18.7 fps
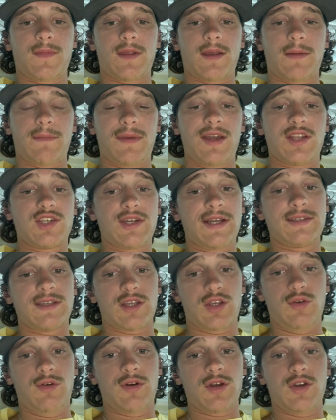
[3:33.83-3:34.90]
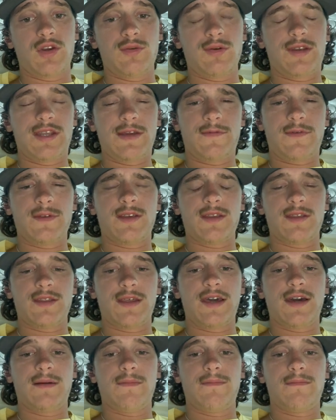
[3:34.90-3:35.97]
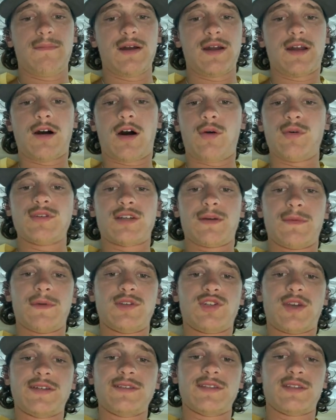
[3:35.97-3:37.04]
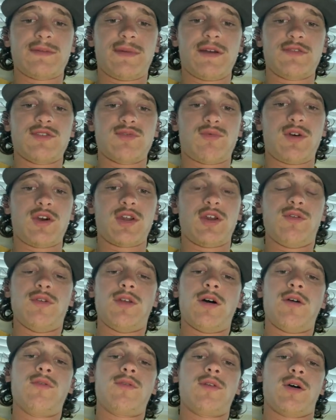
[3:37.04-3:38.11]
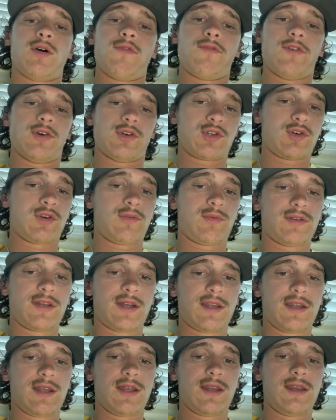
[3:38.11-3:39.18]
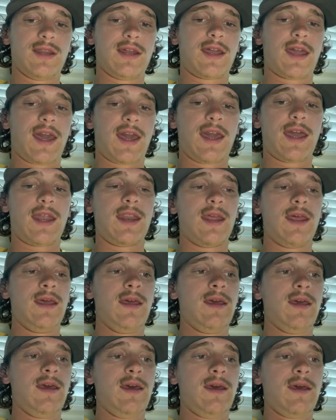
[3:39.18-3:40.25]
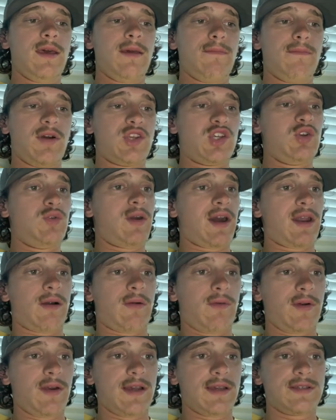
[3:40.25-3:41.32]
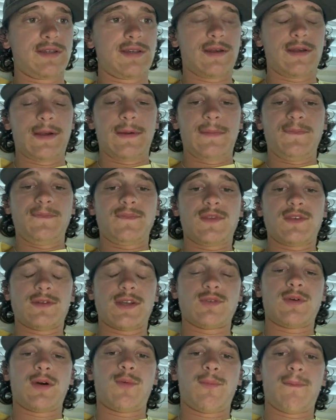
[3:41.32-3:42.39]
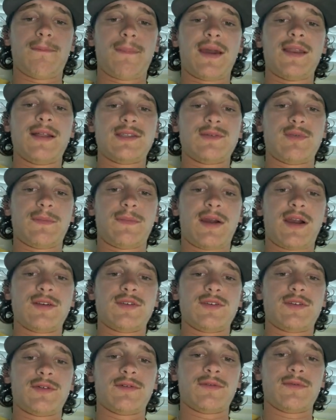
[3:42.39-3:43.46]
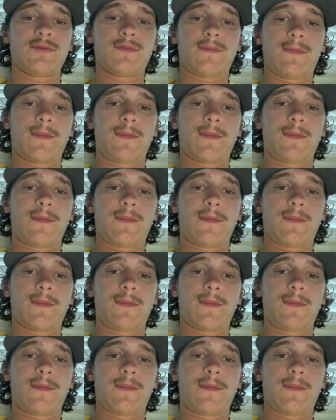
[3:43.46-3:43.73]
a big chance you could do it different than them, but always coming chasing somebody else's work, you don't know for sure what they did, and it can put you at a risk. That's why maintenance and repairs are so